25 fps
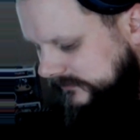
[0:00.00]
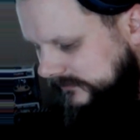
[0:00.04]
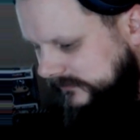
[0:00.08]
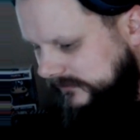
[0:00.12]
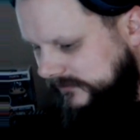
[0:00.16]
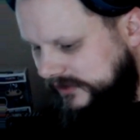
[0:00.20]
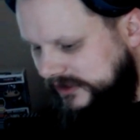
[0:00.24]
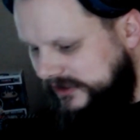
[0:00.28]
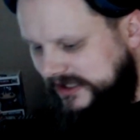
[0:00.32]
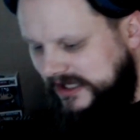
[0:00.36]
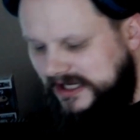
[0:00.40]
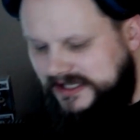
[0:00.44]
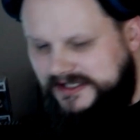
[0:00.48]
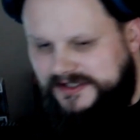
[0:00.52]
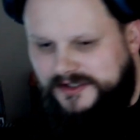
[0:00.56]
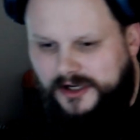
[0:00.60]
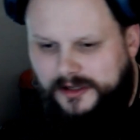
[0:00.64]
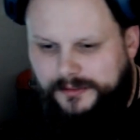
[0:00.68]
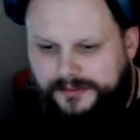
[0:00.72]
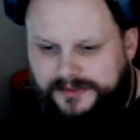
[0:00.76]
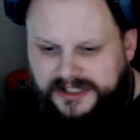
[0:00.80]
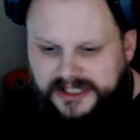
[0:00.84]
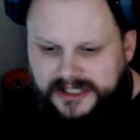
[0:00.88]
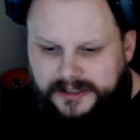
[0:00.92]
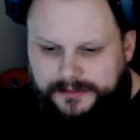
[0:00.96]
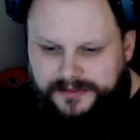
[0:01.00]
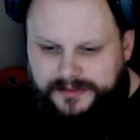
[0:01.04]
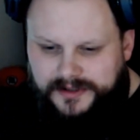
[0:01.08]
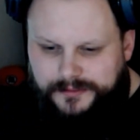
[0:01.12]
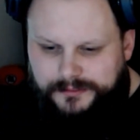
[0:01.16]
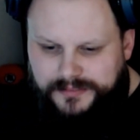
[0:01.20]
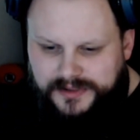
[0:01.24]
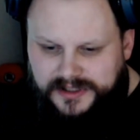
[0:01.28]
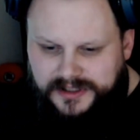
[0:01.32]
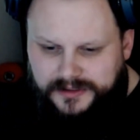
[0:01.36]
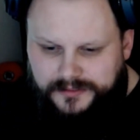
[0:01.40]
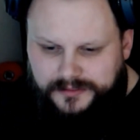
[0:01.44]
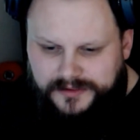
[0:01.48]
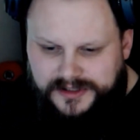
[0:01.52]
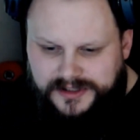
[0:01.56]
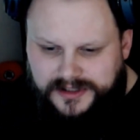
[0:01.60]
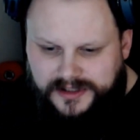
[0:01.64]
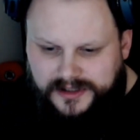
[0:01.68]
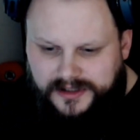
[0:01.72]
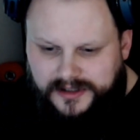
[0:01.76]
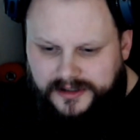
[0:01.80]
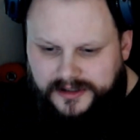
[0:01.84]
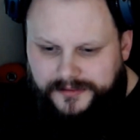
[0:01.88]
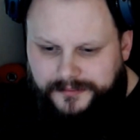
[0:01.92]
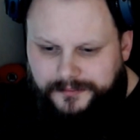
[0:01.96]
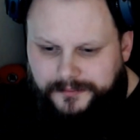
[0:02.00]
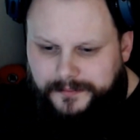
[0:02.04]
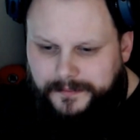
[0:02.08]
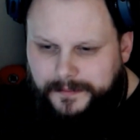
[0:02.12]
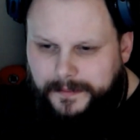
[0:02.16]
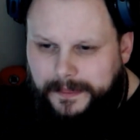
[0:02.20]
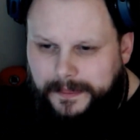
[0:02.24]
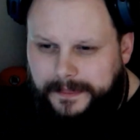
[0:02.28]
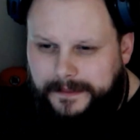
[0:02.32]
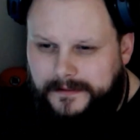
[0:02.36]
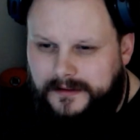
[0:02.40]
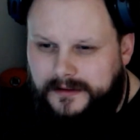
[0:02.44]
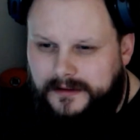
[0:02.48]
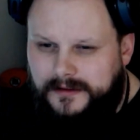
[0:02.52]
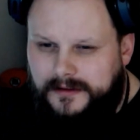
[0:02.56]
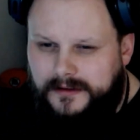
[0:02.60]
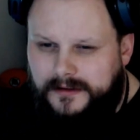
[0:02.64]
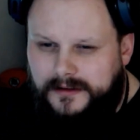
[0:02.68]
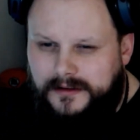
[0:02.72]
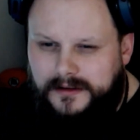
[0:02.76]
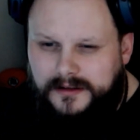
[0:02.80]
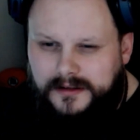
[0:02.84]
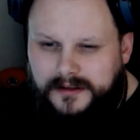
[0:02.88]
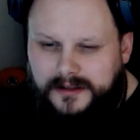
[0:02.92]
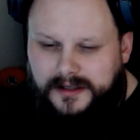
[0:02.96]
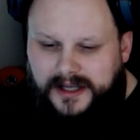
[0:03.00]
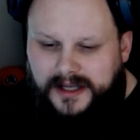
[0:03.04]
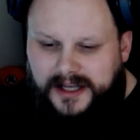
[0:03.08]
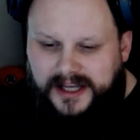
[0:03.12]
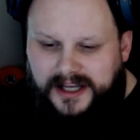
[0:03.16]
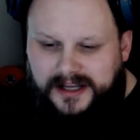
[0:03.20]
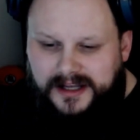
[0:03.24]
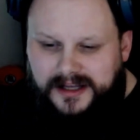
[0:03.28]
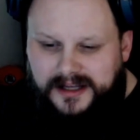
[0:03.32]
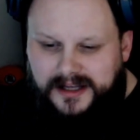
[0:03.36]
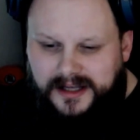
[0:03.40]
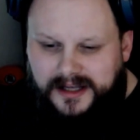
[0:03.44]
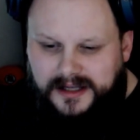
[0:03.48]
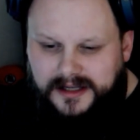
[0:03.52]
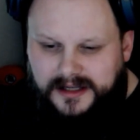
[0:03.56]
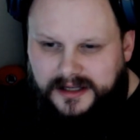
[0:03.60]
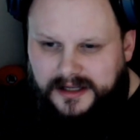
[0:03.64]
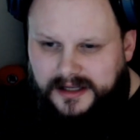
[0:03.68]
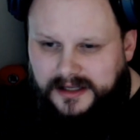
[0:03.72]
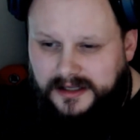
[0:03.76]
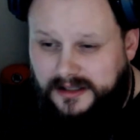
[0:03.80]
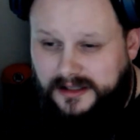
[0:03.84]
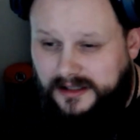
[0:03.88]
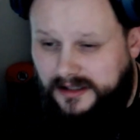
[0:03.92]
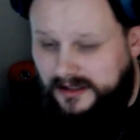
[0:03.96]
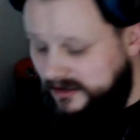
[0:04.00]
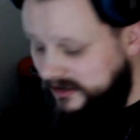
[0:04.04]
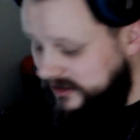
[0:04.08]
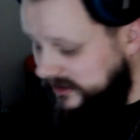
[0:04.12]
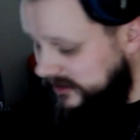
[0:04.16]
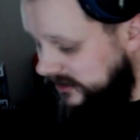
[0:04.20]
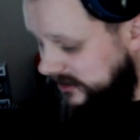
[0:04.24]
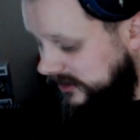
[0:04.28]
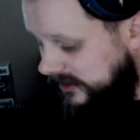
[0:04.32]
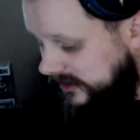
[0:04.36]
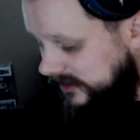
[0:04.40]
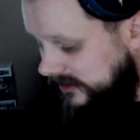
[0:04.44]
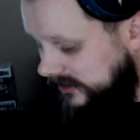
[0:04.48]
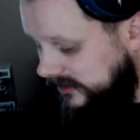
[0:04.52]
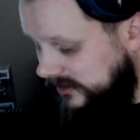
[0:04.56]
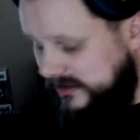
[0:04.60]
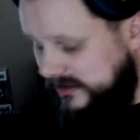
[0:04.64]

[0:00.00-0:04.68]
You guys know I'm gonna keep it a beam with y'all. Hey.